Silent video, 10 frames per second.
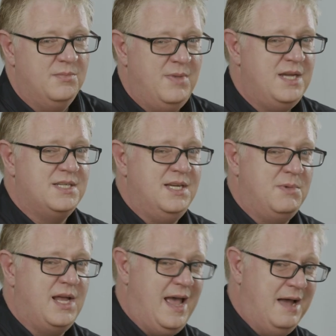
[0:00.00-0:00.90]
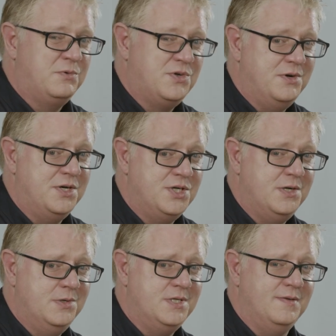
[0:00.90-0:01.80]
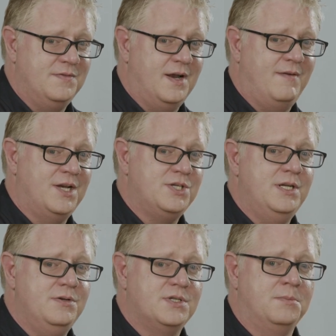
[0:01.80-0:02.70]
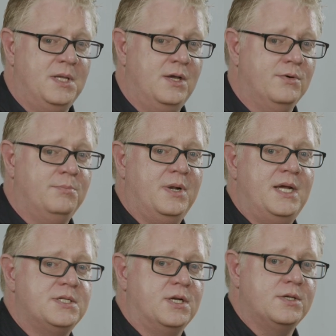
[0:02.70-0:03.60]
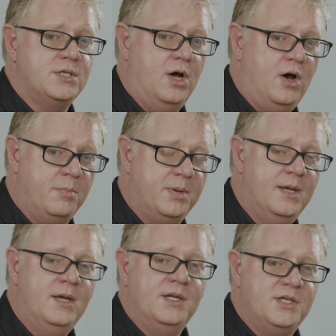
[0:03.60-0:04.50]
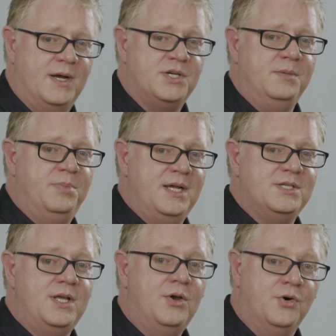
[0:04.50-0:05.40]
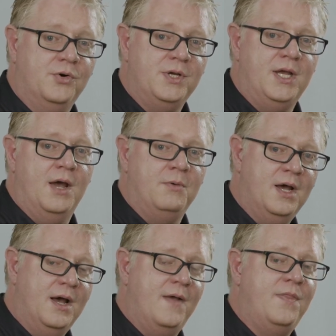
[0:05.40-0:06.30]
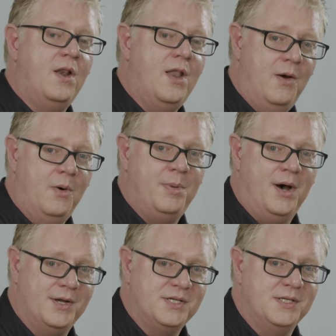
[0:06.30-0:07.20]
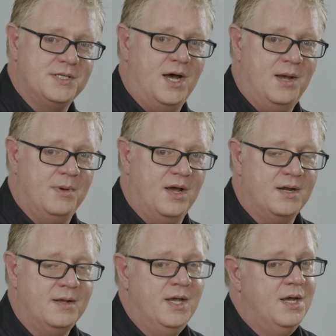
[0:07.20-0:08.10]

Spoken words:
It may seem counterintuitive that I've actually used something called Place on Top to actually place the audio at the lower part of the timeline,